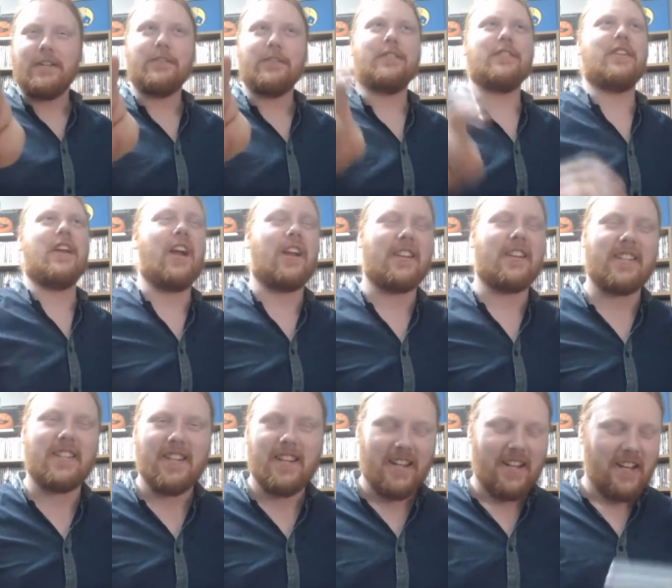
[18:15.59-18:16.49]

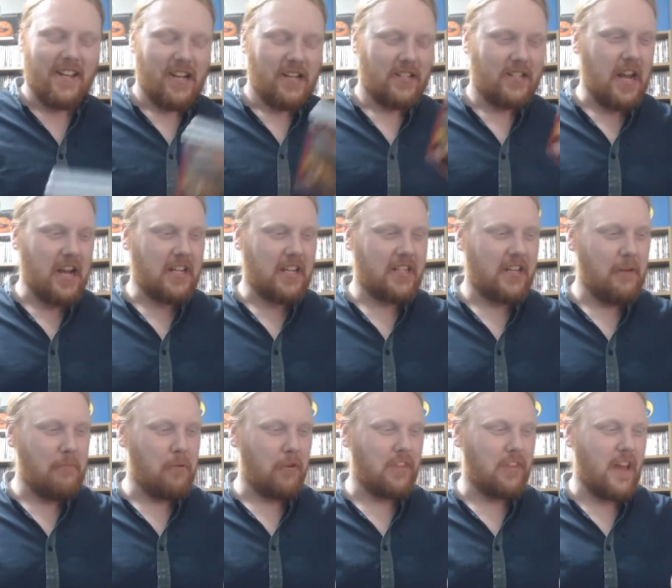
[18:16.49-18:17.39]
Jex, who
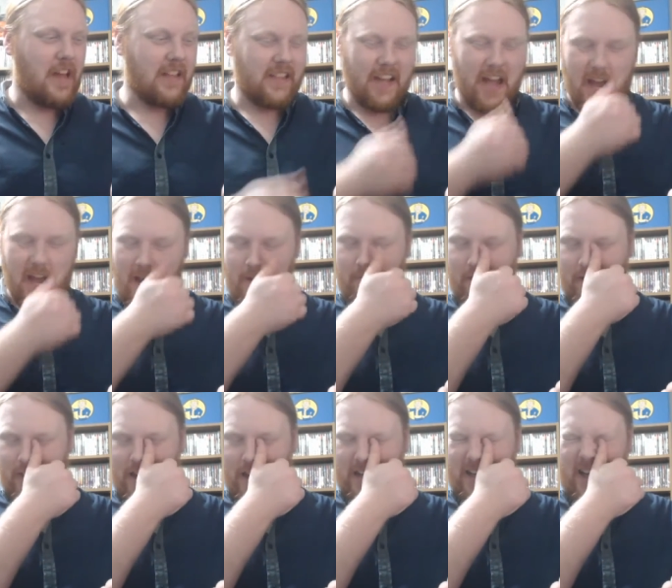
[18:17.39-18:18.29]
put that timer
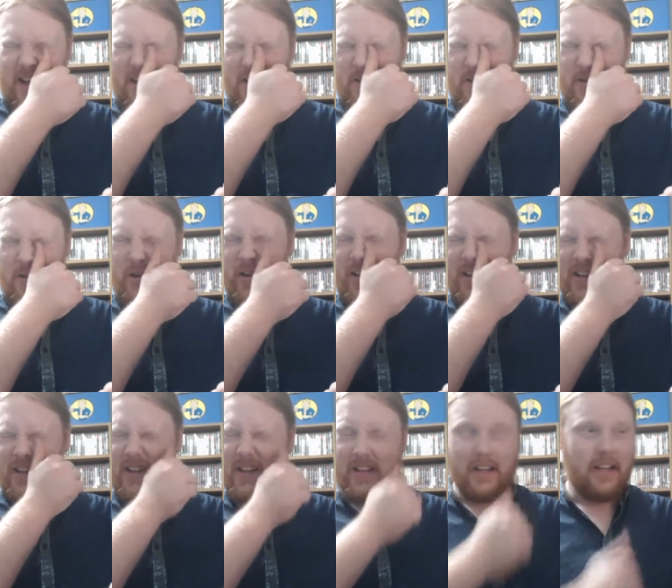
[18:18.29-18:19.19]
on that code.
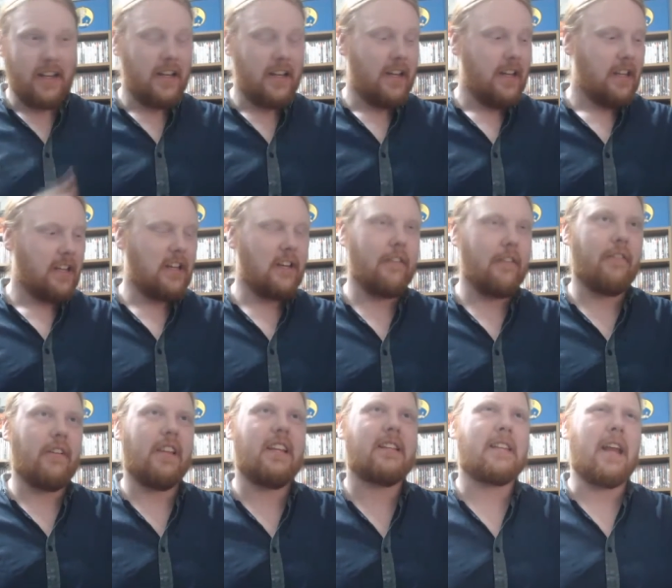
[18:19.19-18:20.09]
They could have
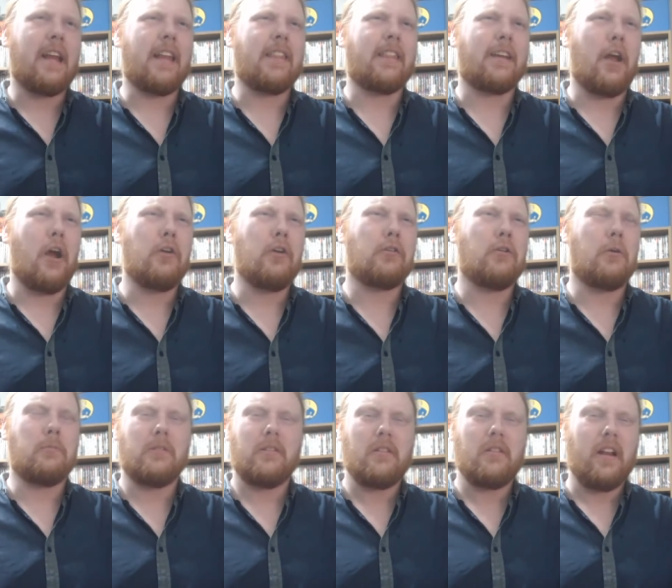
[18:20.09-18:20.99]
at least had the code go
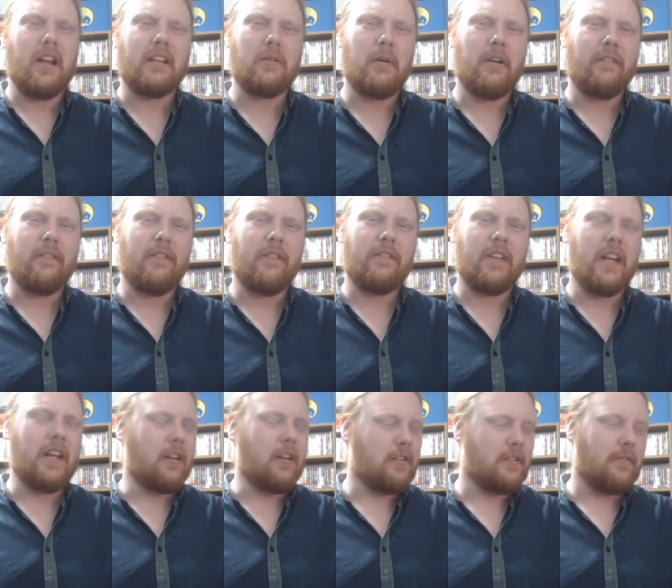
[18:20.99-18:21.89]
up to like
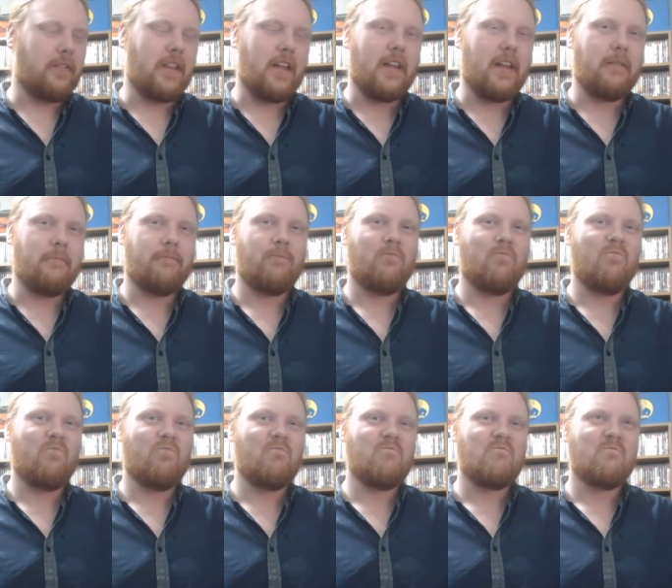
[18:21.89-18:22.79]
2015 or something like
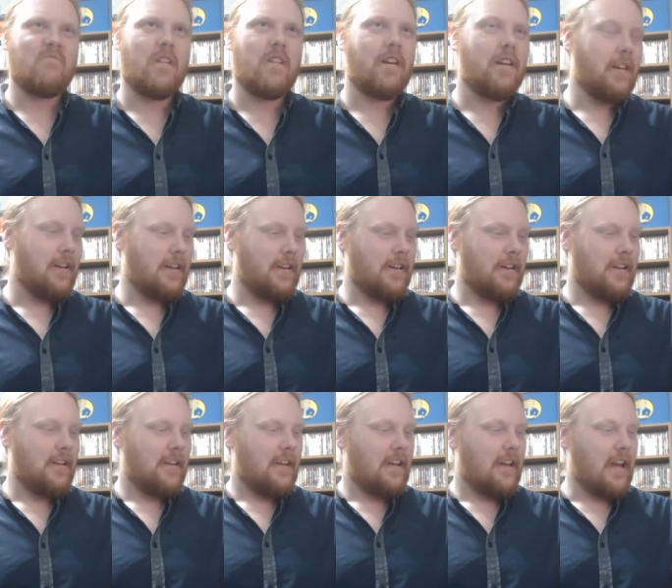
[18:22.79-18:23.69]

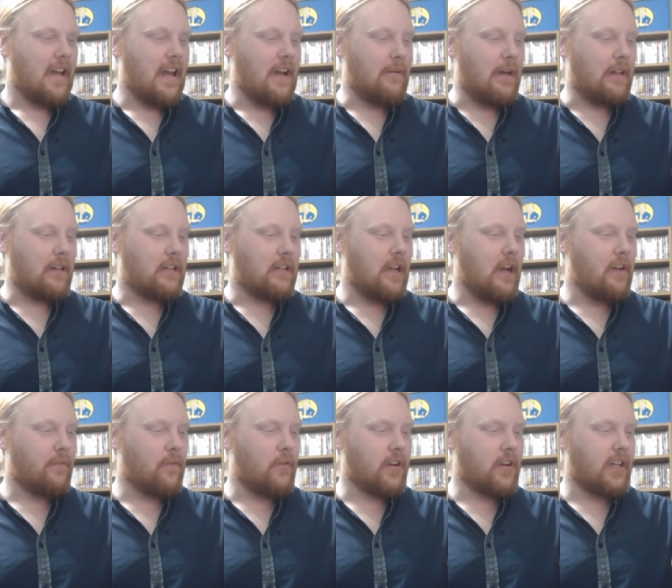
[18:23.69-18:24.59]
that. Ah well, God
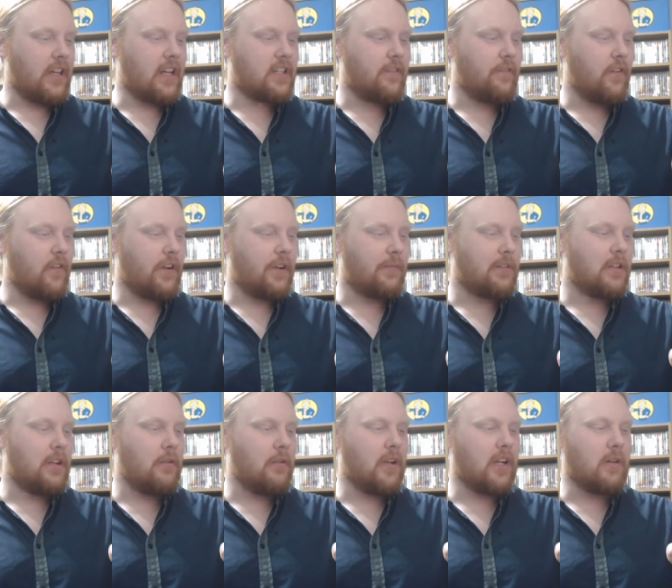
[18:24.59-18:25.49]
of War Collection Volume
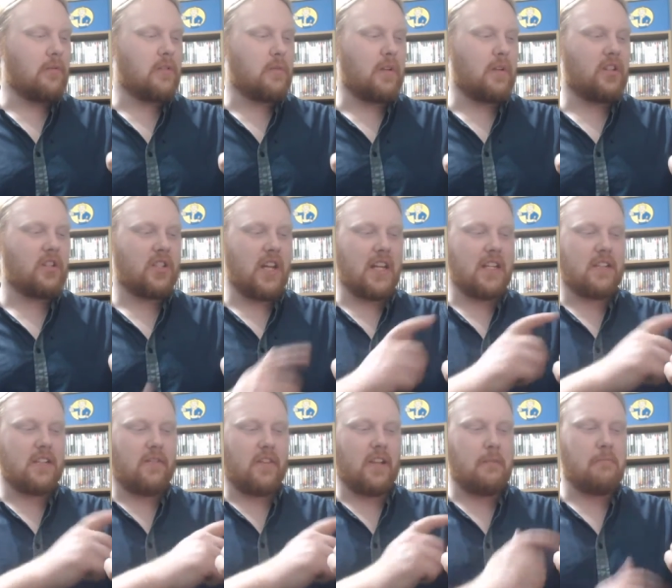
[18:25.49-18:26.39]
2. It comes with
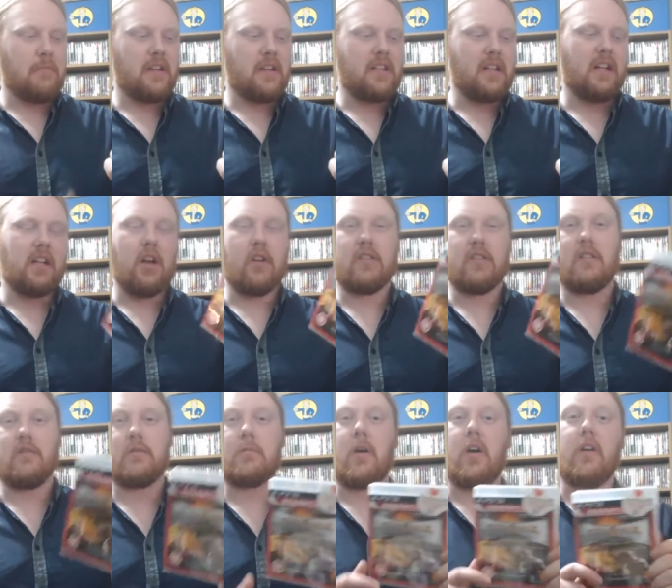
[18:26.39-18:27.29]
Chains of Olympus and Ghost
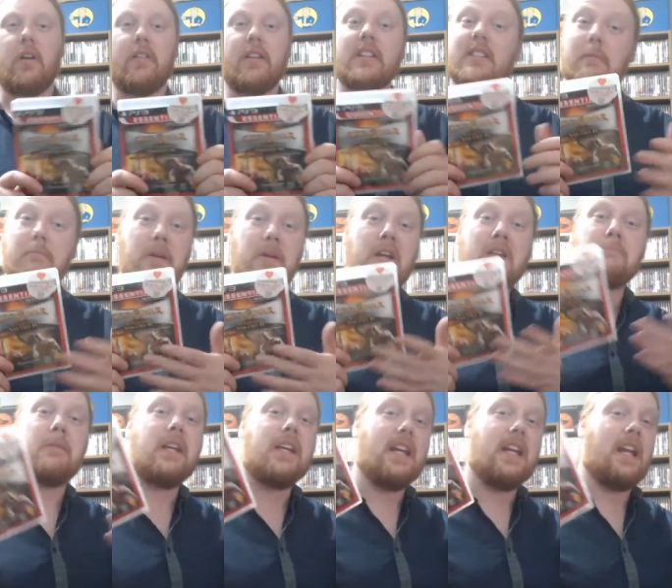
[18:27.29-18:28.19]
of Sparta. It's the
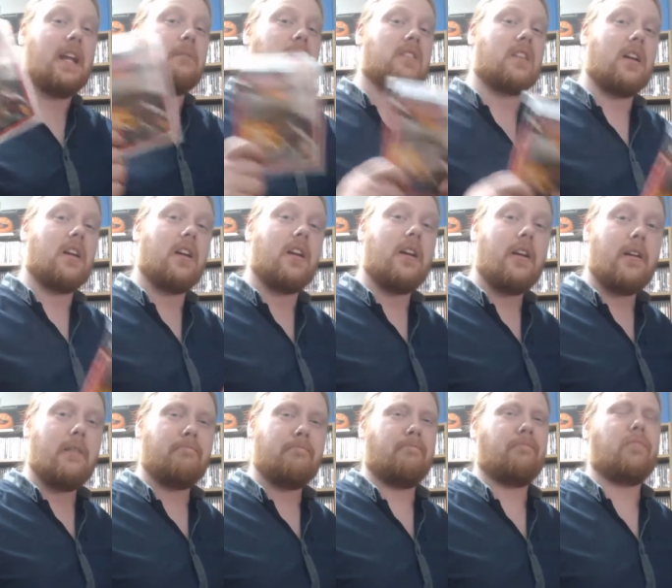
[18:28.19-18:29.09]
PSP games that
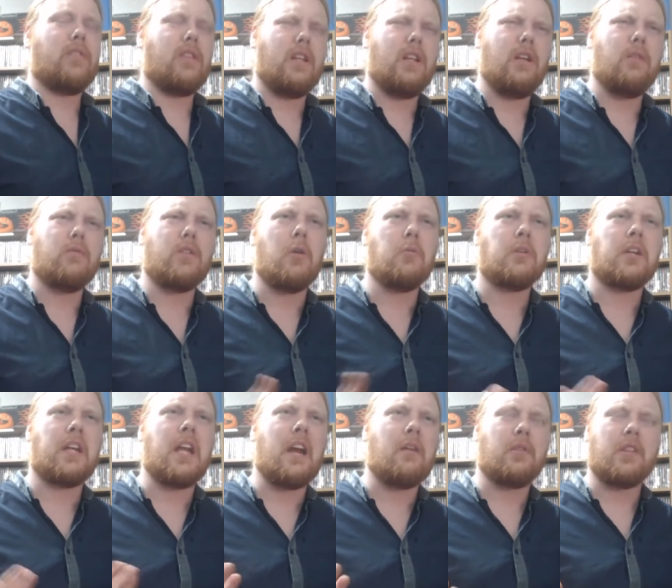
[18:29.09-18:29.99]
you don't
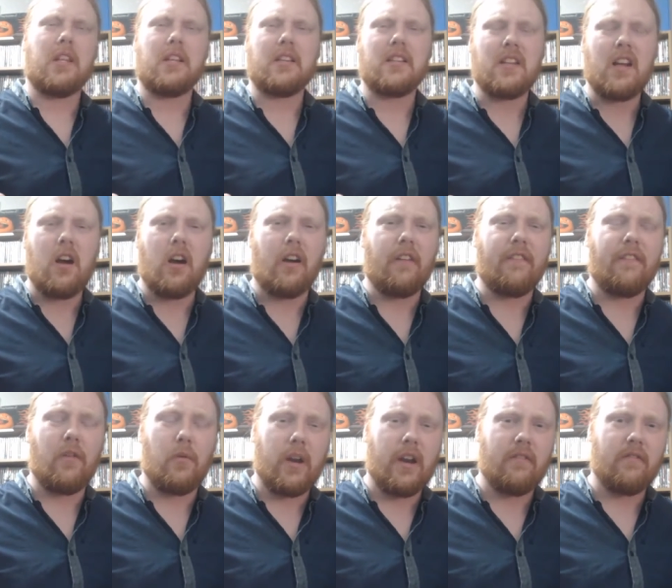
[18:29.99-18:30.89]
get with the saga
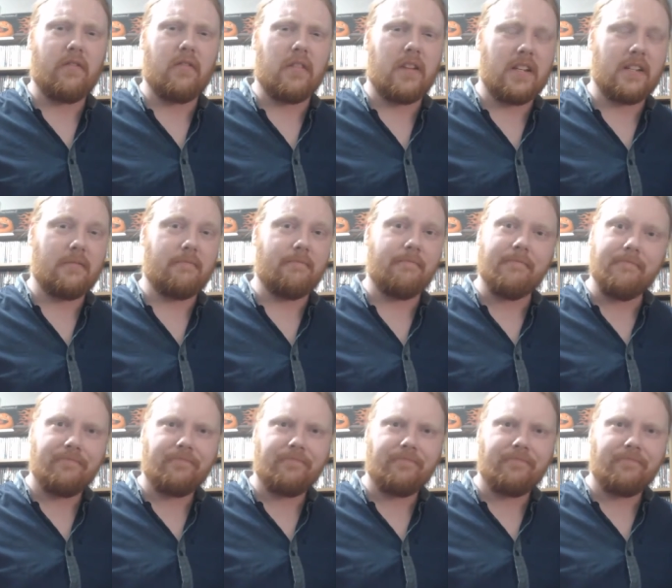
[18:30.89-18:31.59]
for whatever reason.